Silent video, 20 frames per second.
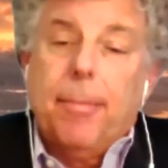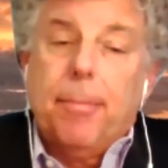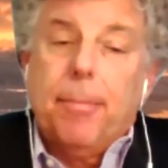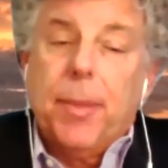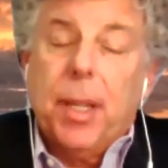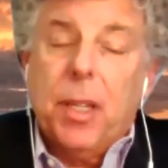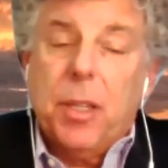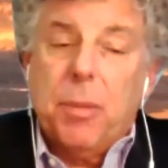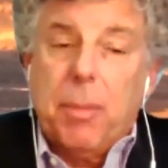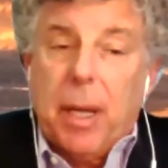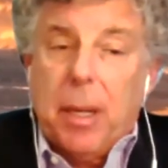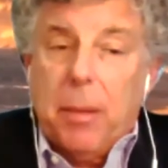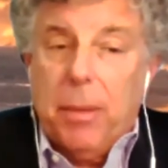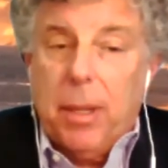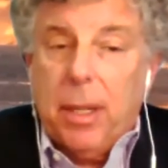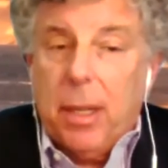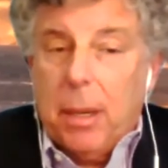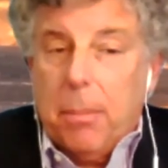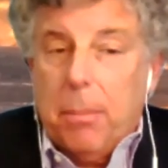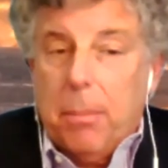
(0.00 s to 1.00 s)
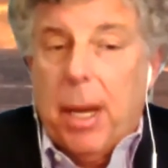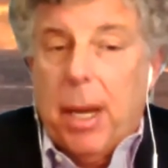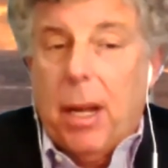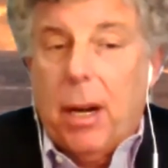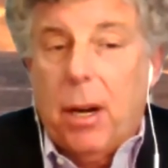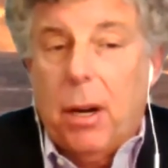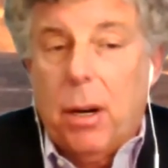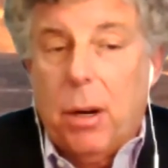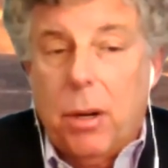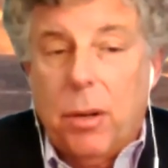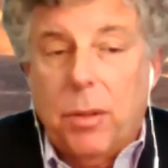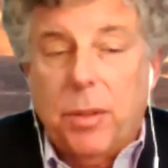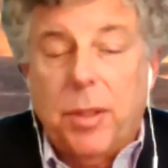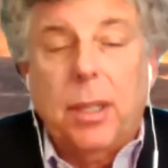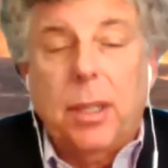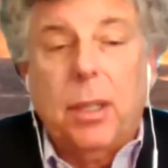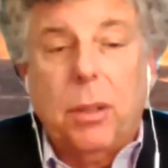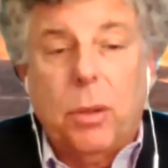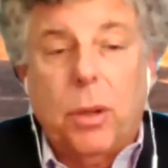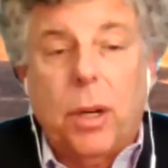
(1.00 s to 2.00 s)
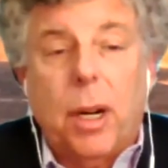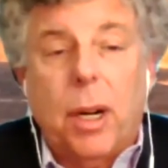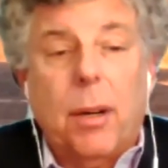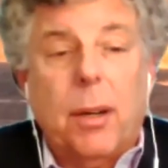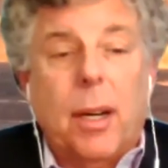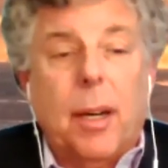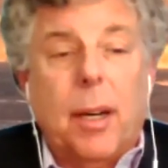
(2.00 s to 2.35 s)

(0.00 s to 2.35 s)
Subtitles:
it's made me a better deal lawyer.